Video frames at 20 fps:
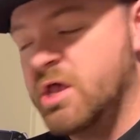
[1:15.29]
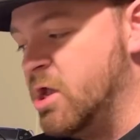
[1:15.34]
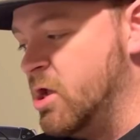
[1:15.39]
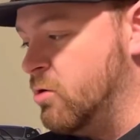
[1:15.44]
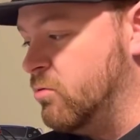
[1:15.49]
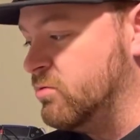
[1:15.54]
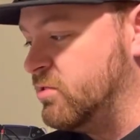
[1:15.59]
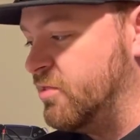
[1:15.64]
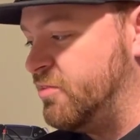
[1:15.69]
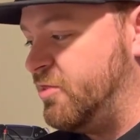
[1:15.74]

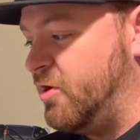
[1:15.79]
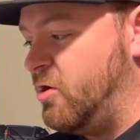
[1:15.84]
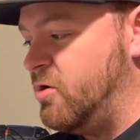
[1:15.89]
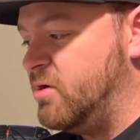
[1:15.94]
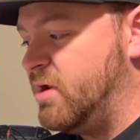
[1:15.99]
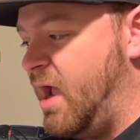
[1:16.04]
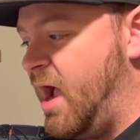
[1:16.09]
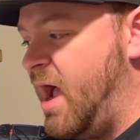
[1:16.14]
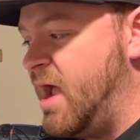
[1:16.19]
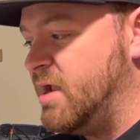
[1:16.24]
When the third
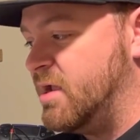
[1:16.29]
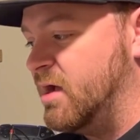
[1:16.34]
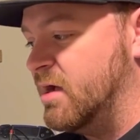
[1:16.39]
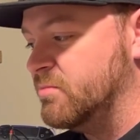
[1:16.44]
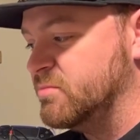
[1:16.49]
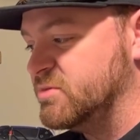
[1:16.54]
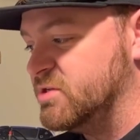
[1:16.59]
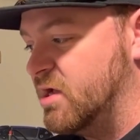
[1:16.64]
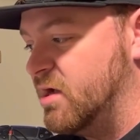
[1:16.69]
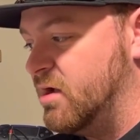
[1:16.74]
guy
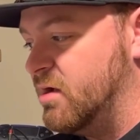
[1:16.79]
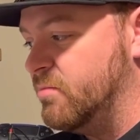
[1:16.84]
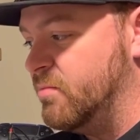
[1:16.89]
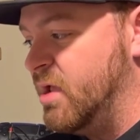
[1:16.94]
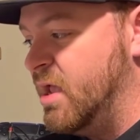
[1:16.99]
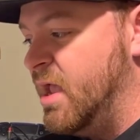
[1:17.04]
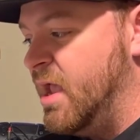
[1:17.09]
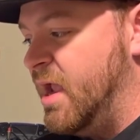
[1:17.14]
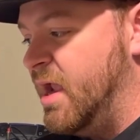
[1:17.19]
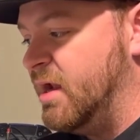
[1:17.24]
comes up,
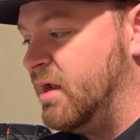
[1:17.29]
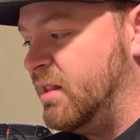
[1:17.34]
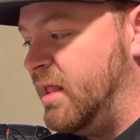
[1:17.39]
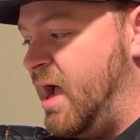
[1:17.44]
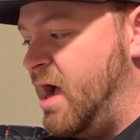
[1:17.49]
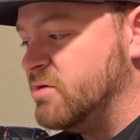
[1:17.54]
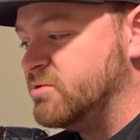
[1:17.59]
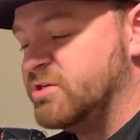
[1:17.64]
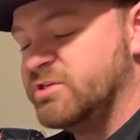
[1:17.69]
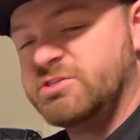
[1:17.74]
it
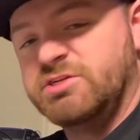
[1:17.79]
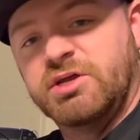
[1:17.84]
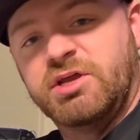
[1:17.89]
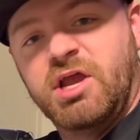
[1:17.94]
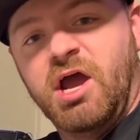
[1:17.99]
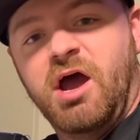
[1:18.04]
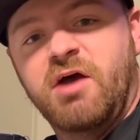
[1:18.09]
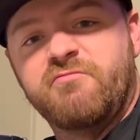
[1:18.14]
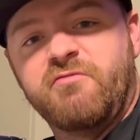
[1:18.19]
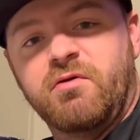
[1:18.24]
allows us to
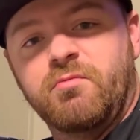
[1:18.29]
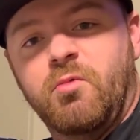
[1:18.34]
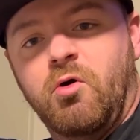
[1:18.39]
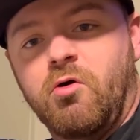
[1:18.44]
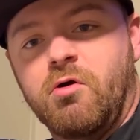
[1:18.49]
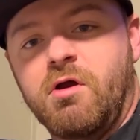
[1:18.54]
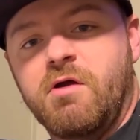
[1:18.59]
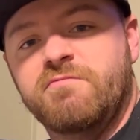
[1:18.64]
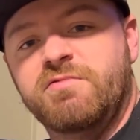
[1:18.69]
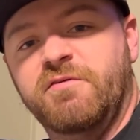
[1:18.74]
cover
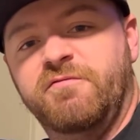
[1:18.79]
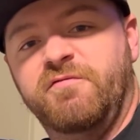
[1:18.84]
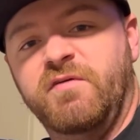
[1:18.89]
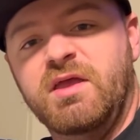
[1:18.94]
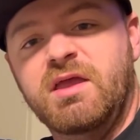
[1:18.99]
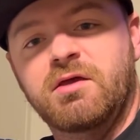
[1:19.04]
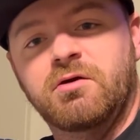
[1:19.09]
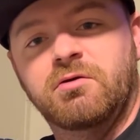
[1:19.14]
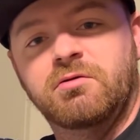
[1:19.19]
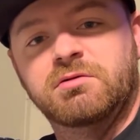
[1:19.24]
more of the
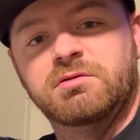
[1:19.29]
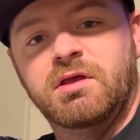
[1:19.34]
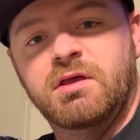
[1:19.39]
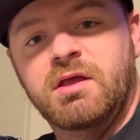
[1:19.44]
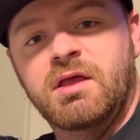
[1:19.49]
field